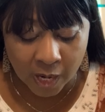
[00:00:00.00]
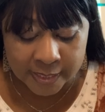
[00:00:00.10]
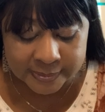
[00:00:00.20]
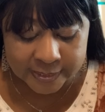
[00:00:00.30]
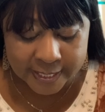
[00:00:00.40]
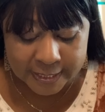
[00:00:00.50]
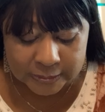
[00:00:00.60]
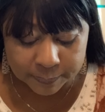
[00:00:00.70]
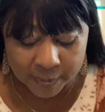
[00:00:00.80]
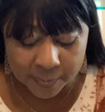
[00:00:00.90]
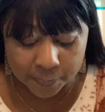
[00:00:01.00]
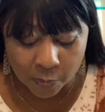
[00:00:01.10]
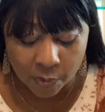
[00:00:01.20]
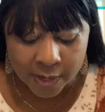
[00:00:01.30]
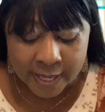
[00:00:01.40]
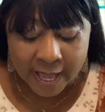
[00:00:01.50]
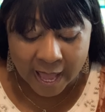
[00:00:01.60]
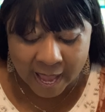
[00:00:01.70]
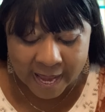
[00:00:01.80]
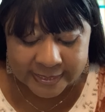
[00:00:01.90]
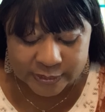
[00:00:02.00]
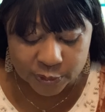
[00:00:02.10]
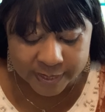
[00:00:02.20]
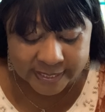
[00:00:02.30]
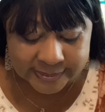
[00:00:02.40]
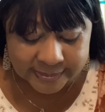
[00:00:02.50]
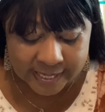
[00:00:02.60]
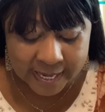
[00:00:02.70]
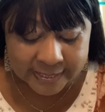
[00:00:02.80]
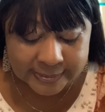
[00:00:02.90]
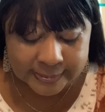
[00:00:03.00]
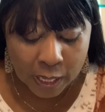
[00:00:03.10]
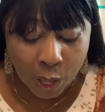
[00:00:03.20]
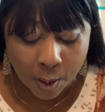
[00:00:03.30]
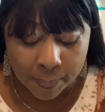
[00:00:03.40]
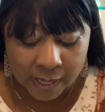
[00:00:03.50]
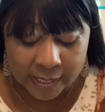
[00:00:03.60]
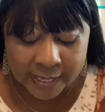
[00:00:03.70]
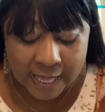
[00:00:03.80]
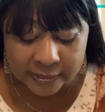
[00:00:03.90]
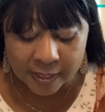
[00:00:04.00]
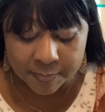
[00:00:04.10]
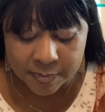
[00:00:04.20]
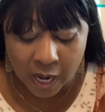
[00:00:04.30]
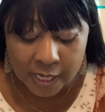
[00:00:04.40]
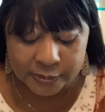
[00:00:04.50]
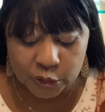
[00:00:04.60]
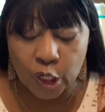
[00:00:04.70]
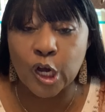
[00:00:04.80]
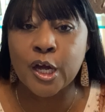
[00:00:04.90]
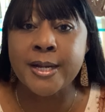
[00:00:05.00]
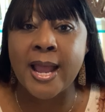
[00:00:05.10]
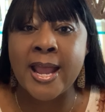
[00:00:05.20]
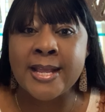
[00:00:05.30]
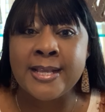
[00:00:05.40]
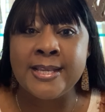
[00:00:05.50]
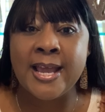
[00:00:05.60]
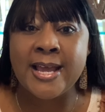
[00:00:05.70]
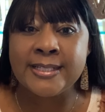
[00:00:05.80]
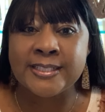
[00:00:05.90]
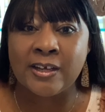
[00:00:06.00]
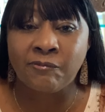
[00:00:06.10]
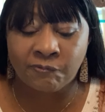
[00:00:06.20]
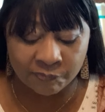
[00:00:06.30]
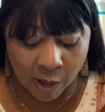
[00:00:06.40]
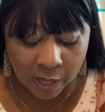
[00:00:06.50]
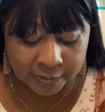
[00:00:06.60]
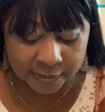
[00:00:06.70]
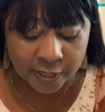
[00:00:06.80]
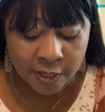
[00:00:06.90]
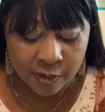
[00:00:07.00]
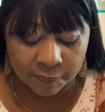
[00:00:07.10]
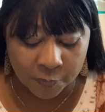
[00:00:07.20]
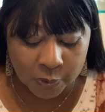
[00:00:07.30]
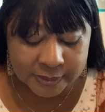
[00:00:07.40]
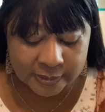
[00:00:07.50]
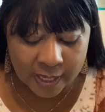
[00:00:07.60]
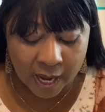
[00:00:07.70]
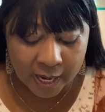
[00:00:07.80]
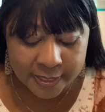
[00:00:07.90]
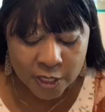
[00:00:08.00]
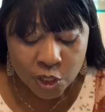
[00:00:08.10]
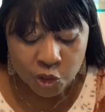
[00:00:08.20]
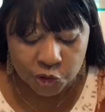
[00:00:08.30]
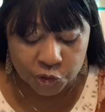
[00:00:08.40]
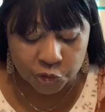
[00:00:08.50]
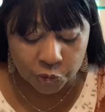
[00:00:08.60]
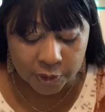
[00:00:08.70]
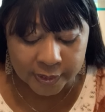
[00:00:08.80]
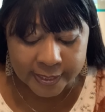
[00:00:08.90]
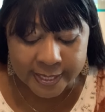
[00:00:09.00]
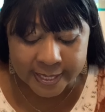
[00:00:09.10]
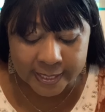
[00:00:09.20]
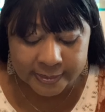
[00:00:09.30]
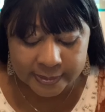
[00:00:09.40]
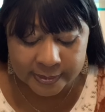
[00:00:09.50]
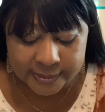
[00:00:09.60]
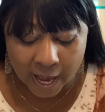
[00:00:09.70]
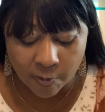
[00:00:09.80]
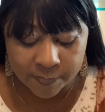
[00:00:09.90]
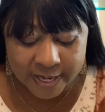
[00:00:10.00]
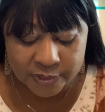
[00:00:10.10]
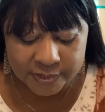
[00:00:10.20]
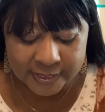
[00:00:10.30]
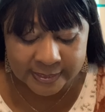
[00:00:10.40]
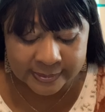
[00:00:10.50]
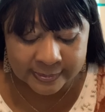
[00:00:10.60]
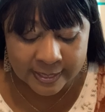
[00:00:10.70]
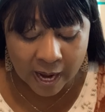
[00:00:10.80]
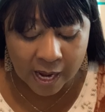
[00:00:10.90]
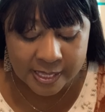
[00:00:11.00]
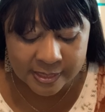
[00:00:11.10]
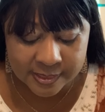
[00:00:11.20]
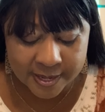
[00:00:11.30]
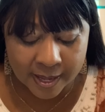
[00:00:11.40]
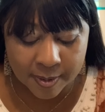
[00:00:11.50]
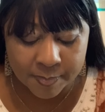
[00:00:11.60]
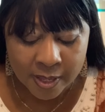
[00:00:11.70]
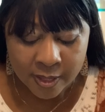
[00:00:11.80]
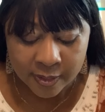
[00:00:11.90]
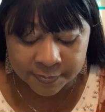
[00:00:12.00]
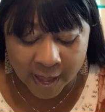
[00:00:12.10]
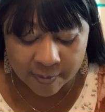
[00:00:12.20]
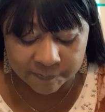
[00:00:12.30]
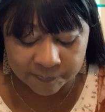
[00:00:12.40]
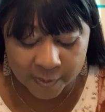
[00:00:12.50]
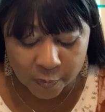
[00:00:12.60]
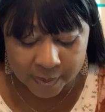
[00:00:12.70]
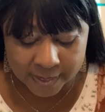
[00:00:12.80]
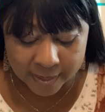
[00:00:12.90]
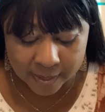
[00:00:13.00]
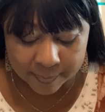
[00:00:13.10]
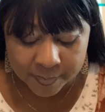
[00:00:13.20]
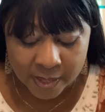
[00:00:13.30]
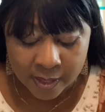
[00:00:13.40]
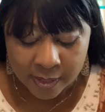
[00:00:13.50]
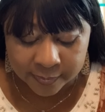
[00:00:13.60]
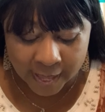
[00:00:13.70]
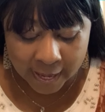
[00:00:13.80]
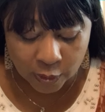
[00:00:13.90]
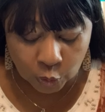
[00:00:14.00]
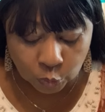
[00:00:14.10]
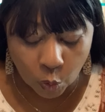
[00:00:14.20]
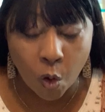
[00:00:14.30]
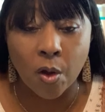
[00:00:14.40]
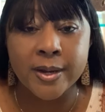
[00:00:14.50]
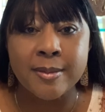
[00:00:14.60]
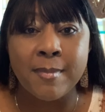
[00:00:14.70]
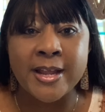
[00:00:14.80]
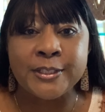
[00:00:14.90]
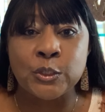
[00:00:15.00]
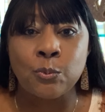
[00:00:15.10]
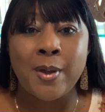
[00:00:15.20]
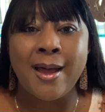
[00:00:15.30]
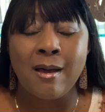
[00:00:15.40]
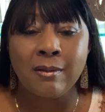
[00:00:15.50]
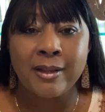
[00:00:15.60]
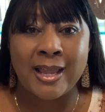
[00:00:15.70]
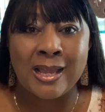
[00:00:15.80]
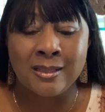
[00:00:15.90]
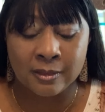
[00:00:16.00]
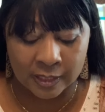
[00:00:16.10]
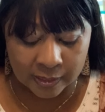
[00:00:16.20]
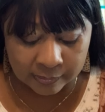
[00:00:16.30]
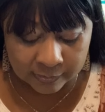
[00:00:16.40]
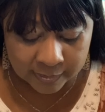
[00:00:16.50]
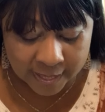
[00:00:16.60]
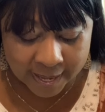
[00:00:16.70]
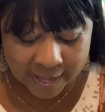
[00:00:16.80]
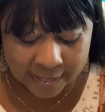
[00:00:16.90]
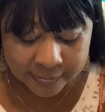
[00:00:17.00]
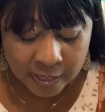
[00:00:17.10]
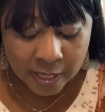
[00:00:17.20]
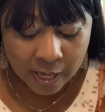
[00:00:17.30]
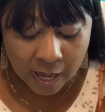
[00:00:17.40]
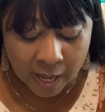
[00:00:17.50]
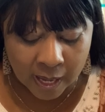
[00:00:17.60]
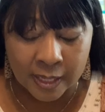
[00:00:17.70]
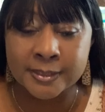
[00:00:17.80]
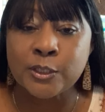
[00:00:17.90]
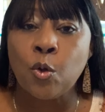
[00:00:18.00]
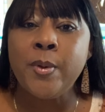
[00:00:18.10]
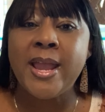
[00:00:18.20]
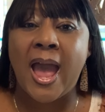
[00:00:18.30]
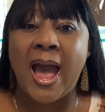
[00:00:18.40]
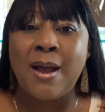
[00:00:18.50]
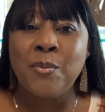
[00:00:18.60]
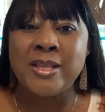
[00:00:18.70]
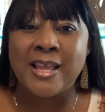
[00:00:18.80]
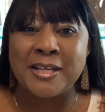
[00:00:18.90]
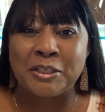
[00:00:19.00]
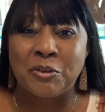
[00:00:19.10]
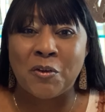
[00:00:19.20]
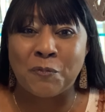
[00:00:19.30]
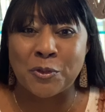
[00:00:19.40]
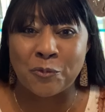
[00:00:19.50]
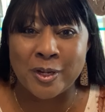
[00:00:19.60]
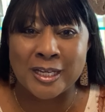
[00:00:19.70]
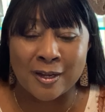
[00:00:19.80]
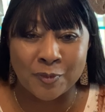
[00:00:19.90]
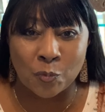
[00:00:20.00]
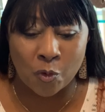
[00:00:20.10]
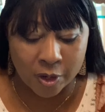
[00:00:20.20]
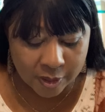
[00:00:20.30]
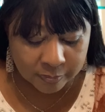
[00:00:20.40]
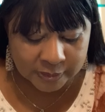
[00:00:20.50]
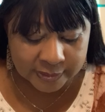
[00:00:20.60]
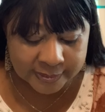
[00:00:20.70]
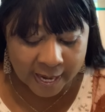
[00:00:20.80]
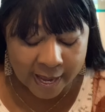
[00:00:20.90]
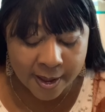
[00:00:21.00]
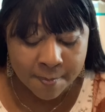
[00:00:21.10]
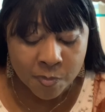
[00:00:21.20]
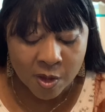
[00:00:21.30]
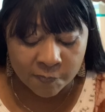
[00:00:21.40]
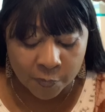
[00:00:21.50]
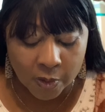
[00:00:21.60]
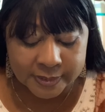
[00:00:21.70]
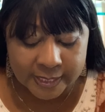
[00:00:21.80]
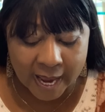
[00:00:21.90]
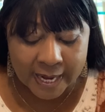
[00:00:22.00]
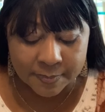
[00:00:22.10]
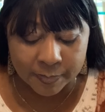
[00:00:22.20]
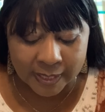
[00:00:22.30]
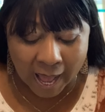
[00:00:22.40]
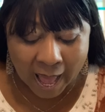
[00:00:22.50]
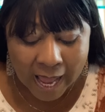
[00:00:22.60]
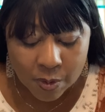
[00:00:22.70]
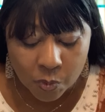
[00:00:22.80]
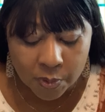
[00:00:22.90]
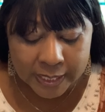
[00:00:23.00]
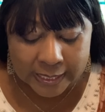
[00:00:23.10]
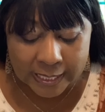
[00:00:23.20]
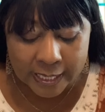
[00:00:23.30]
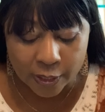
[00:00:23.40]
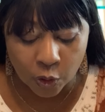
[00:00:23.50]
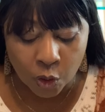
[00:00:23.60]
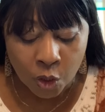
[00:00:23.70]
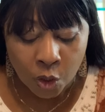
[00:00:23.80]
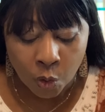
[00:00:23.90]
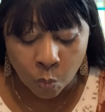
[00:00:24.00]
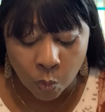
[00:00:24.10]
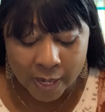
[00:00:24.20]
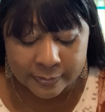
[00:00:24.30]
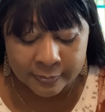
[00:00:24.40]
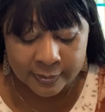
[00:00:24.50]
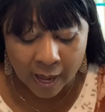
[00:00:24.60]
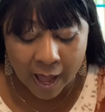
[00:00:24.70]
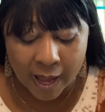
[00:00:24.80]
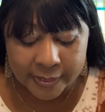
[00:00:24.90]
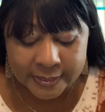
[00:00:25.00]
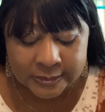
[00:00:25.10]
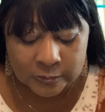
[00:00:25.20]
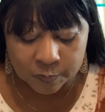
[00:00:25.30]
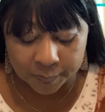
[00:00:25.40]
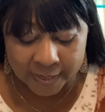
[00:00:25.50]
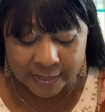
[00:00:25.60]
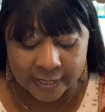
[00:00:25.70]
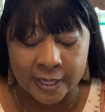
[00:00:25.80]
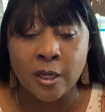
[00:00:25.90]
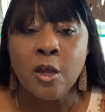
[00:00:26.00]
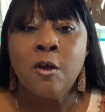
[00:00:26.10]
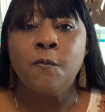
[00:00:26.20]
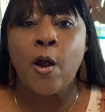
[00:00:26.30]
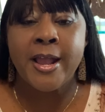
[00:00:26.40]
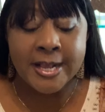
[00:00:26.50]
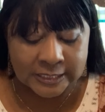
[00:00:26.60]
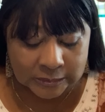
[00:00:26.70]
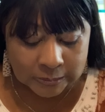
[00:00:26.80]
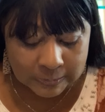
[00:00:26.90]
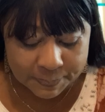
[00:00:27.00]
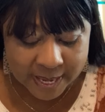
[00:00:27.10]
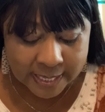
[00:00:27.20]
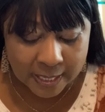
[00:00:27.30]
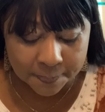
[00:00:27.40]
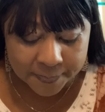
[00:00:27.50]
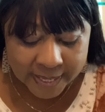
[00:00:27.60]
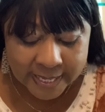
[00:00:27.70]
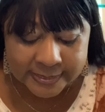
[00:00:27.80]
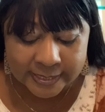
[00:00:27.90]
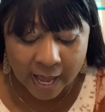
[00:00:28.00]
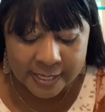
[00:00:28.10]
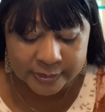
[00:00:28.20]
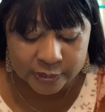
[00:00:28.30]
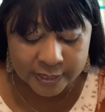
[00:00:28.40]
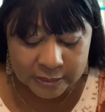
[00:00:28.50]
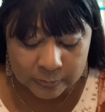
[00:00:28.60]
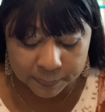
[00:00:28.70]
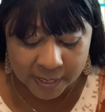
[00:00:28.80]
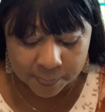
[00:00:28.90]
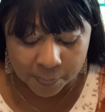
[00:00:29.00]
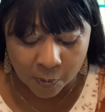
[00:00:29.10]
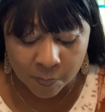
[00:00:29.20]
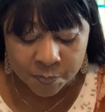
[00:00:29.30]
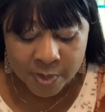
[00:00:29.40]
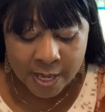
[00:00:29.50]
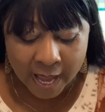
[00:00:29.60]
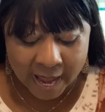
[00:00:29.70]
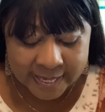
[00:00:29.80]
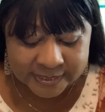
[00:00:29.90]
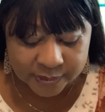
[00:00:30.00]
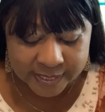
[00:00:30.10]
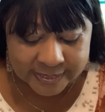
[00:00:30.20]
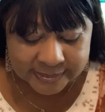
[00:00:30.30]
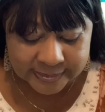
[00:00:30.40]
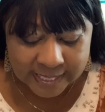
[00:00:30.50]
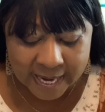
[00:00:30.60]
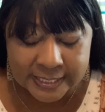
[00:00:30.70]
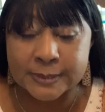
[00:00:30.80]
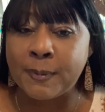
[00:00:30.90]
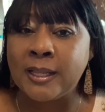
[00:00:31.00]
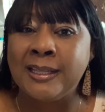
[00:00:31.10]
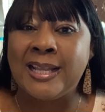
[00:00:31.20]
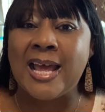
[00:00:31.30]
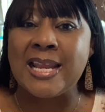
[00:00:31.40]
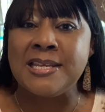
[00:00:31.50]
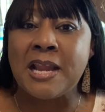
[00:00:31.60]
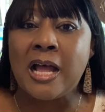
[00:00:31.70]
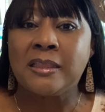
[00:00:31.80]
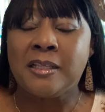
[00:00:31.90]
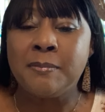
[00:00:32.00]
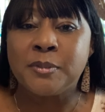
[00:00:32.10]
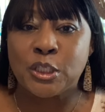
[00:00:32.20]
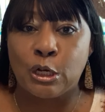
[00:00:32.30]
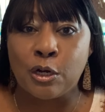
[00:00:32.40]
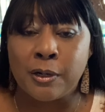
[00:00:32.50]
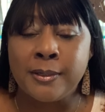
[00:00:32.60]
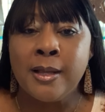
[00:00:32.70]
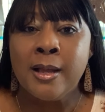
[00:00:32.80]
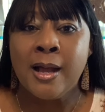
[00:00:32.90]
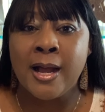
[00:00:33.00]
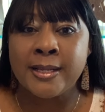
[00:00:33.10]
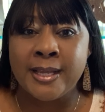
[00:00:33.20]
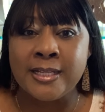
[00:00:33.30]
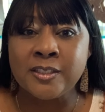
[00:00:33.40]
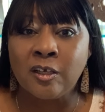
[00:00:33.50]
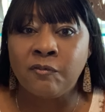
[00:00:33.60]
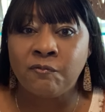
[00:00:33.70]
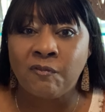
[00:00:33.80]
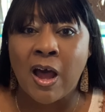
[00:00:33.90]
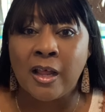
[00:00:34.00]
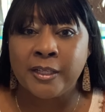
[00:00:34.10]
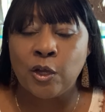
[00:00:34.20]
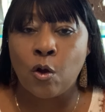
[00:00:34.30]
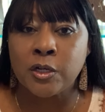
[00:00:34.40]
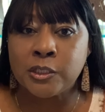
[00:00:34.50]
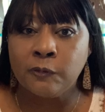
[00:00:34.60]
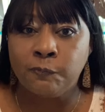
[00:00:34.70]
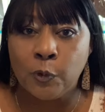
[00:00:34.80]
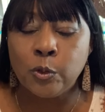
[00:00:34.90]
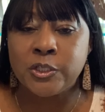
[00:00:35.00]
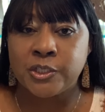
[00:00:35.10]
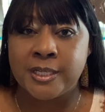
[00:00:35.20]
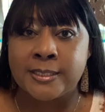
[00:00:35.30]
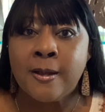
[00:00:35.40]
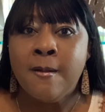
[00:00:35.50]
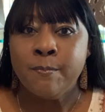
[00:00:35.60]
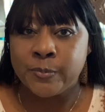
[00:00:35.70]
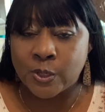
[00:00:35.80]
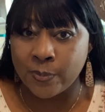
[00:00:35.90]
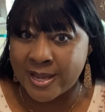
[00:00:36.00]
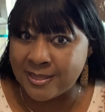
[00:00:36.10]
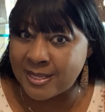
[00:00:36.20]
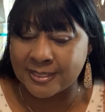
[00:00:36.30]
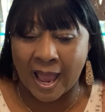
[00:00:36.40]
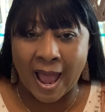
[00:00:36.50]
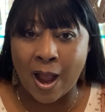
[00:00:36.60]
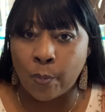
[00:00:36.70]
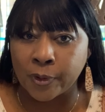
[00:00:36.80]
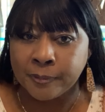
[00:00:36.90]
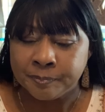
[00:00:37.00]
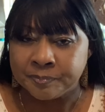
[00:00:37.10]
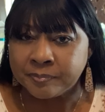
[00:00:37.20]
unto his people and to his saints, but let them not turn again to folly. Verse 9, surely his salvation is nigh them that fear him, that glory may dwell in the land. Uh, so we uh, we thank the Lord for the reading of the word on today. Verse 8, but I will hear what God is speaking, for he's speaking peace unto his people and to his saints, but let not them turn again to folly or to foolishness. So in this hour,